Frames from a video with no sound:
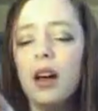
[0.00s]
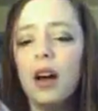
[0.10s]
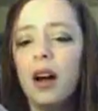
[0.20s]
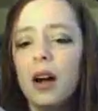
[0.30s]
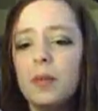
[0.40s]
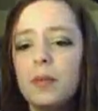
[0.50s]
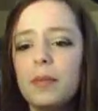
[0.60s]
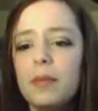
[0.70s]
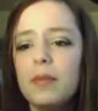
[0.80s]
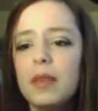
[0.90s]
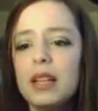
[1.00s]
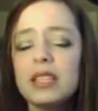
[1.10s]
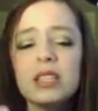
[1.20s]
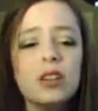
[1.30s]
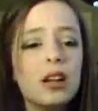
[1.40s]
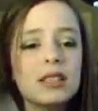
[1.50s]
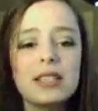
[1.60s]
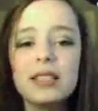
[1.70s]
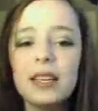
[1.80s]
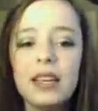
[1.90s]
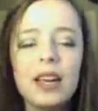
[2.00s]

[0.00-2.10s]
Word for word: Um, it's not sticky.